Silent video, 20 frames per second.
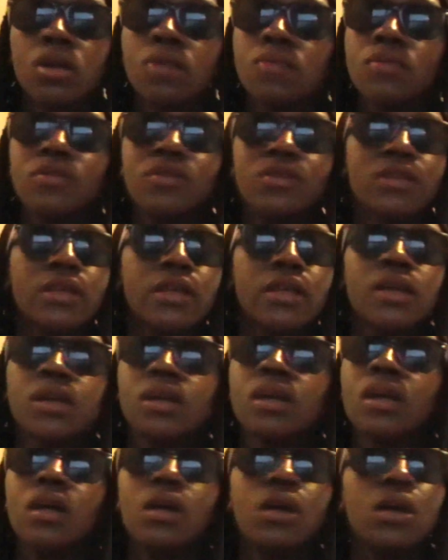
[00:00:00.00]
It was like
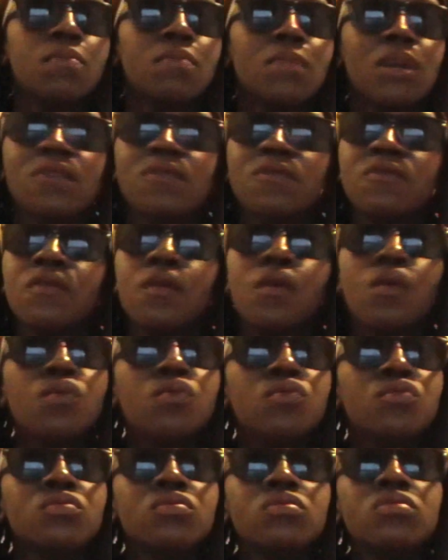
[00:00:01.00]
my
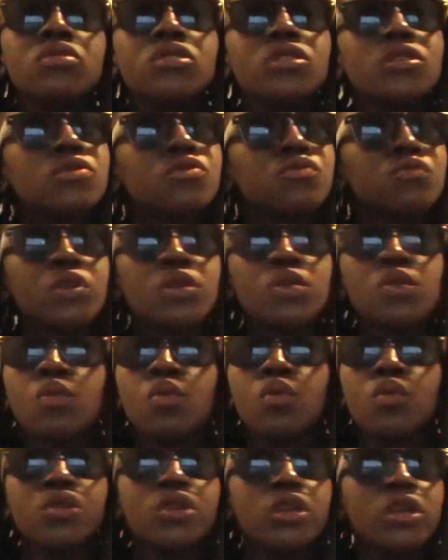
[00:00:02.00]
phone's
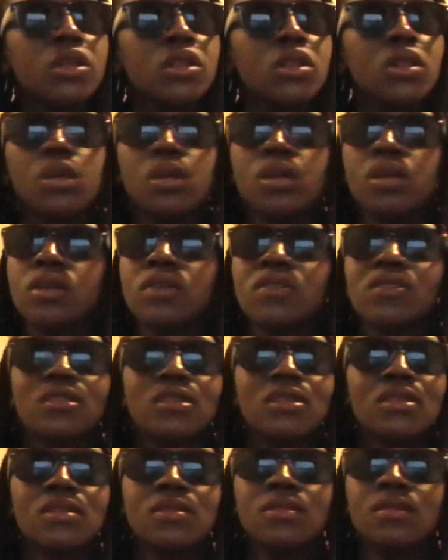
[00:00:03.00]
recording thing is
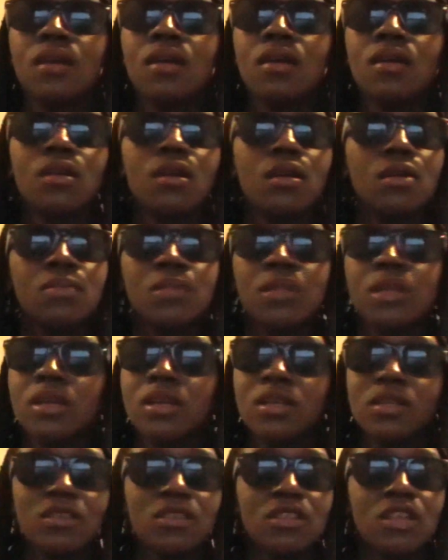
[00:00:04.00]
not
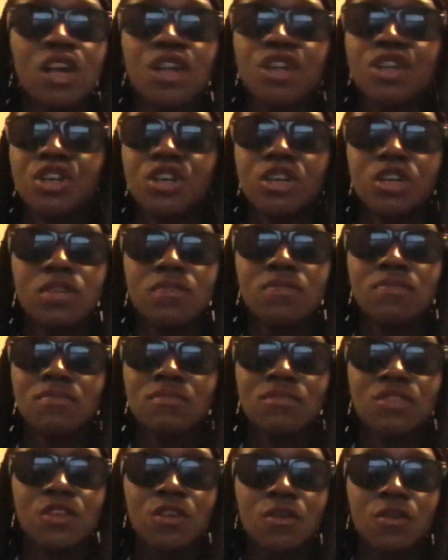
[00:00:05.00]
it's not good.
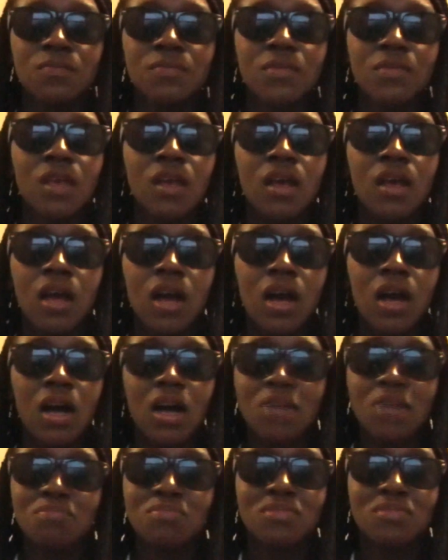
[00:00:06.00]
So
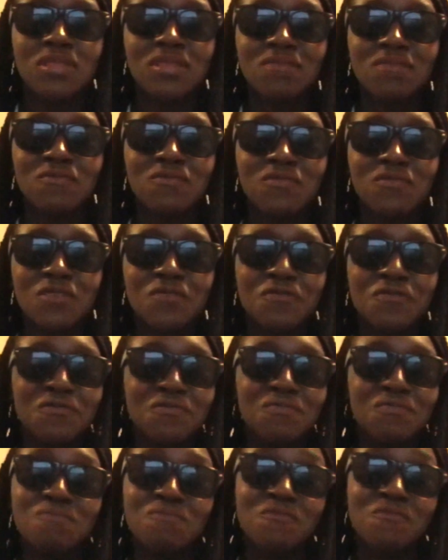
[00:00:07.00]
the
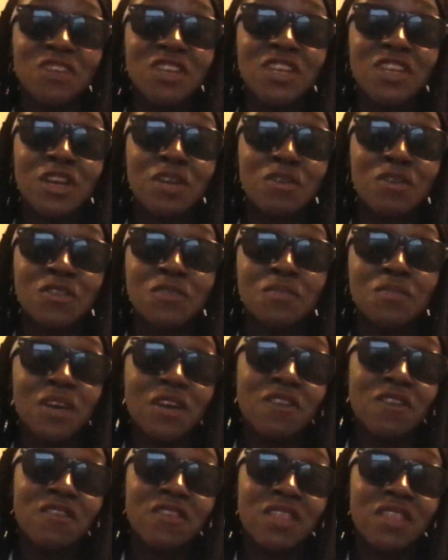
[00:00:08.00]
video is
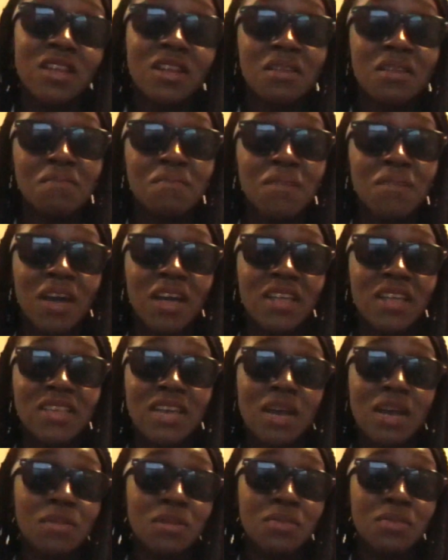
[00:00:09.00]
better than my
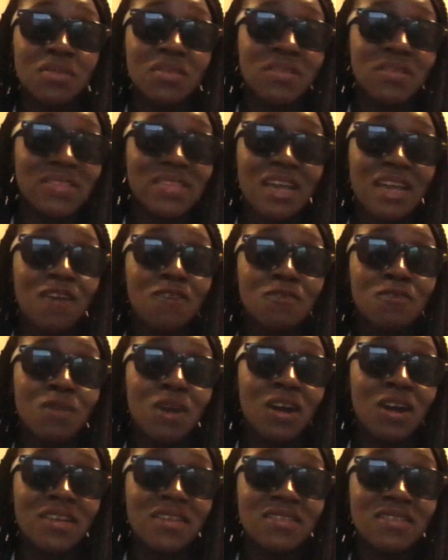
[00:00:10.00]
tablet, but the sound
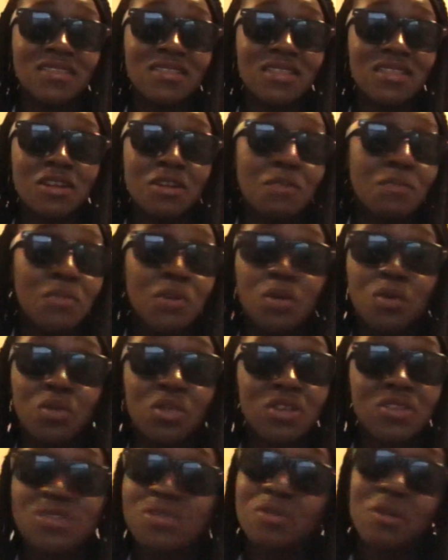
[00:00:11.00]
wise they're
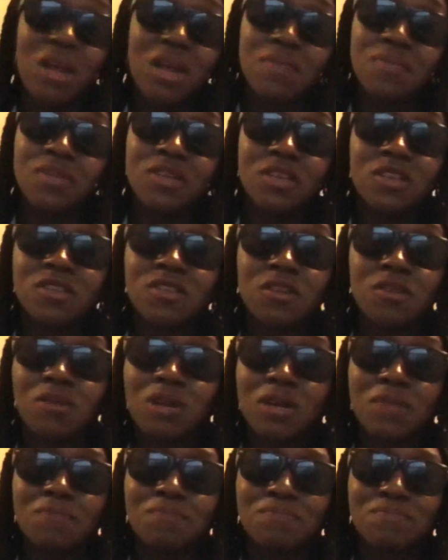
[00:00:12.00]
both as crappy. So
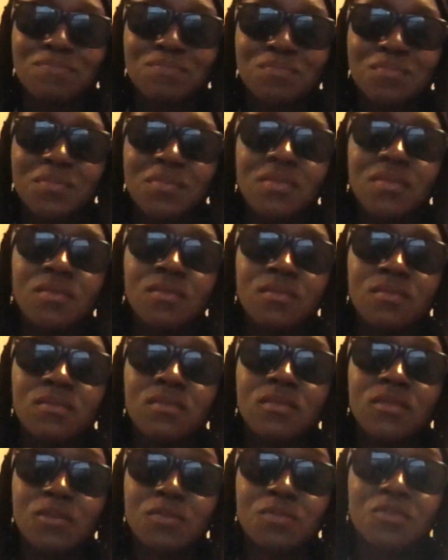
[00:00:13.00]

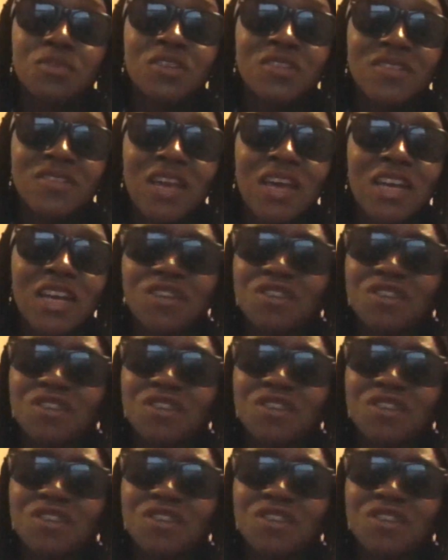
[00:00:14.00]
I'm pretty sad.